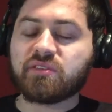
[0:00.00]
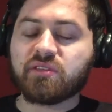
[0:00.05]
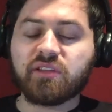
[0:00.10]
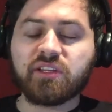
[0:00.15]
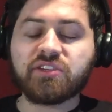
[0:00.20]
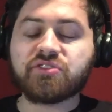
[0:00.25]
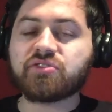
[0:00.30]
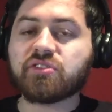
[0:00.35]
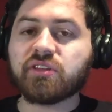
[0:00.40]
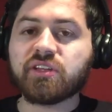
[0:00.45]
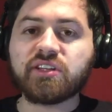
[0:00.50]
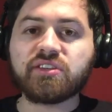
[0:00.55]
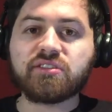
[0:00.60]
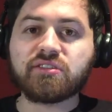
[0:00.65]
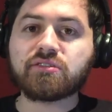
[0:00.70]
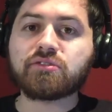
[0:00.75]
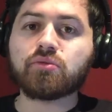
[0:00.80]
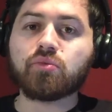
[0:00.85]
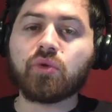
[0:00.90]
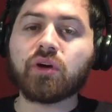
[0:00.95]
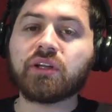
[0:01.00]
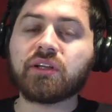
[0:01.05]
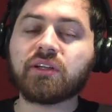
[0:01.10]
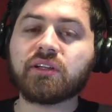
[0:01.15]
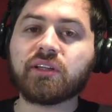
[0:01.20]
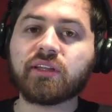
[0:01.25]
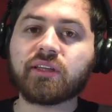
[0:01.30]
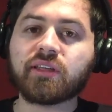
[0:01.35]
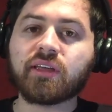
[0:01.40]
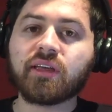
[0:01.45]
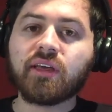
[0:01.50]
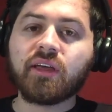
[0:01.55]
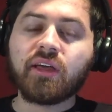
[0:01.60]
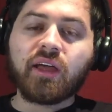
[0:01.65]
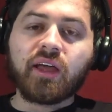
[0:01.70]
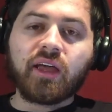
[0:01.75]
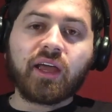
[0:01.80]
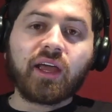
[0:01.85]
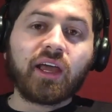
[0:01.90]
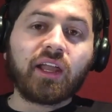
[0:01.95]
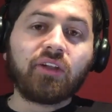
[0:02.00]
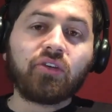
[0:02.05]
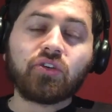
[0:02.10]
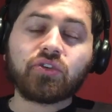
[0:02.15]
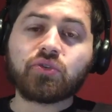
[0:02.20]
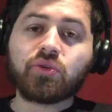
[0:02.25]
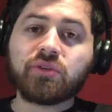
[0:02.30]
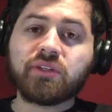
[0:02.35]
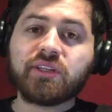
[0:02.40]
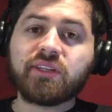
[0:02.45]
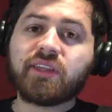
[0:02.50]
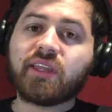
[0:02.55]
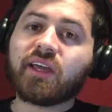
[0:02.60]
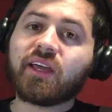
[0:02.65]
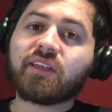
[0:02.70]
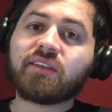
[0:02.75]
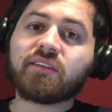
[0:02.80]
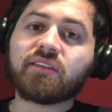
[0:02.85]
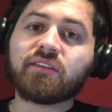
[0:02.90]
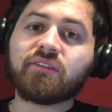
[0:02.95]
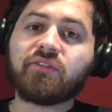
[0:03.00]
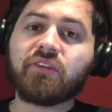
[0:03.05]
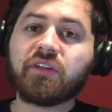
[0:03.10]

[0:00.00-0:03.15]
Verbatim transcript: literally just one click and not only that uh,